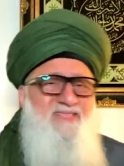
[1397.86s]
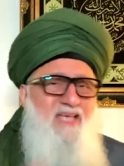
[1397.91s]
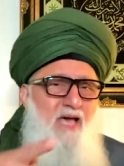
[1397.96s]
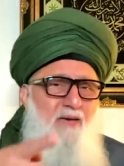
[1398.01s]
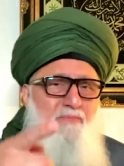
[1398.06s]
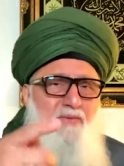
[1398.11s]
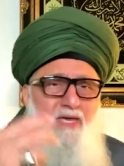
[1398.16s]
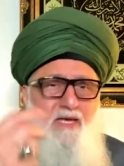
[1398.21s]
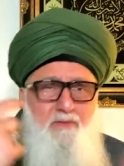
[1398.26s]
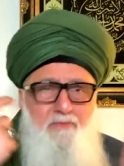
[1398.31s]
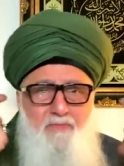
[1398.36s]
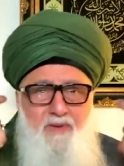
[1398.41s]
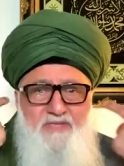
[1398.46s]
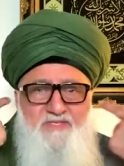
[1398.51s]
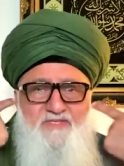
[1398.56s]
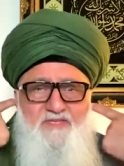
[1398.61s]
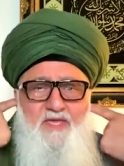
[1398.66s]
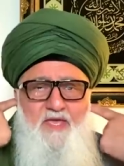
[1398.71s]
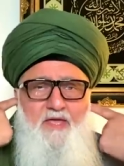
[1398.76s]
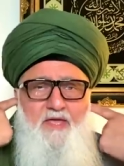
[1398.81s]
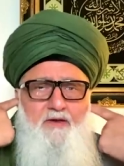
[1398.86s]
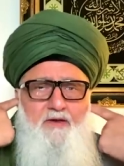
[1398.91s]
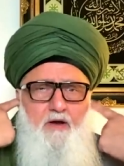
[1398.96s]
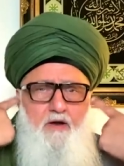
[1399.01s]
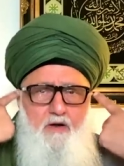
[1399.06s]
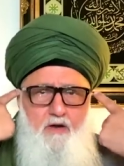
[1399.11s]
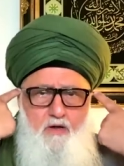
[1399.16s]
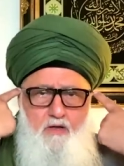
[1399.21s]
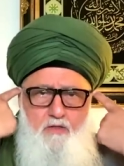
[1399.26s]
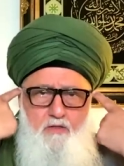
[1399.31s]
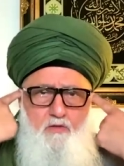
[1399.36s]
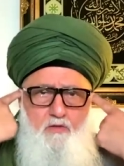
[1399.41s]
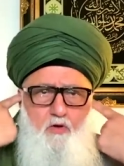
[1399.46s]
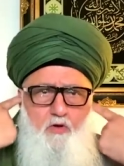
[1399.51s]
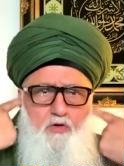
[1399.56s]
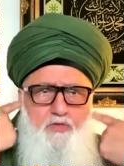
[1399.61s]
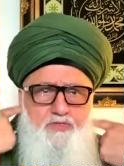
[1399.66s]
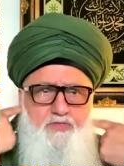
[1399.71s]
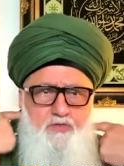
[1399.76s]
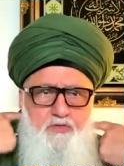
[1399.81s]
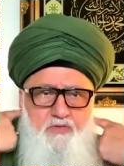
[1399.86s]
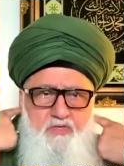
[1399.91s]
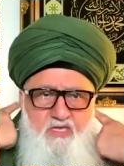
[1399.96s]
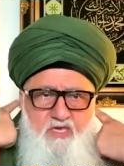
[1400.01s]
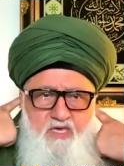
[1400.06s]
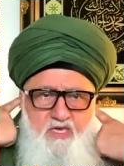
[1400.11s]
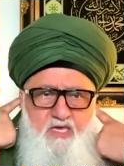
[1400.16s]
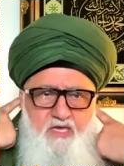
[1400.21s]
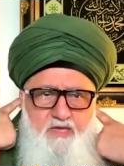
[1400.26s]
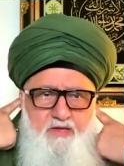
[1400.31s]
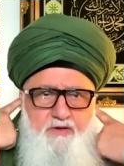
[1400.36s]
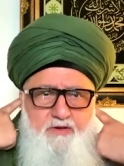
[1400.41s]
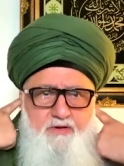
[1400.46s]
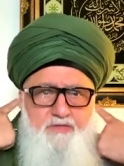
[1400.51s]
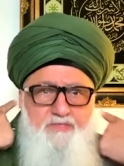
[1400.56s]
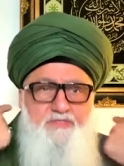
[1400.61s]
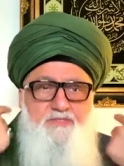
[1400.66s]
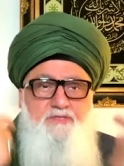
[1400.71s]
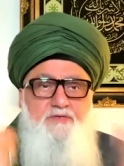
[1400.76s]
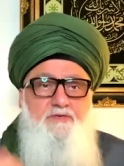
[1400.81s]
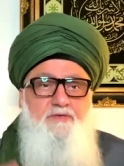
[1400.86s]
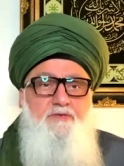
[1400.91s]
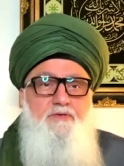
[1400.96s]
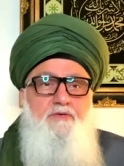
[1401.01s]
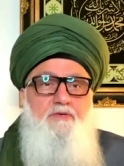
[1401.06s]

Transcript: sami and basir are locks on the ears.